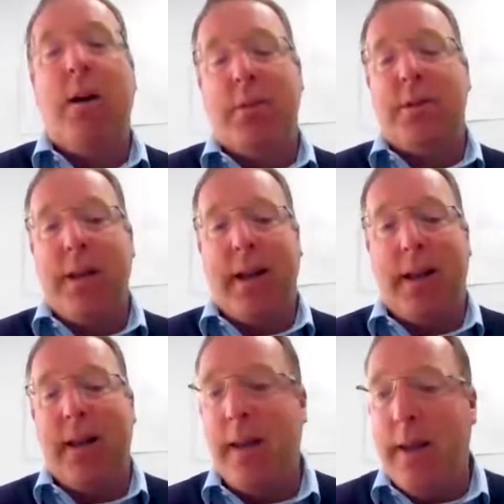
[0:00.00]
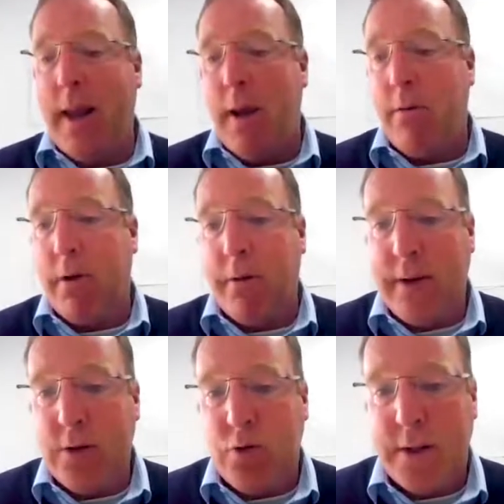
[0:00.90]
and particularly in the area of
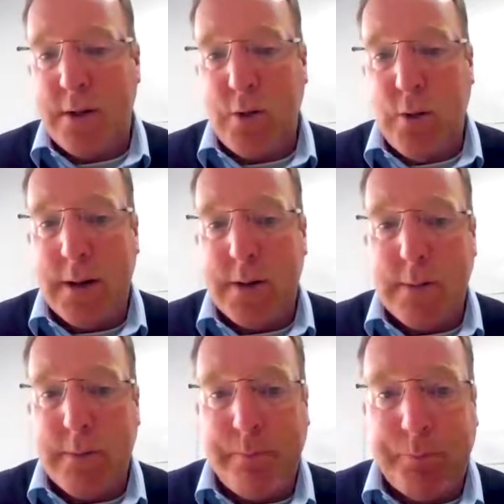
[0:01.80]
interest to us.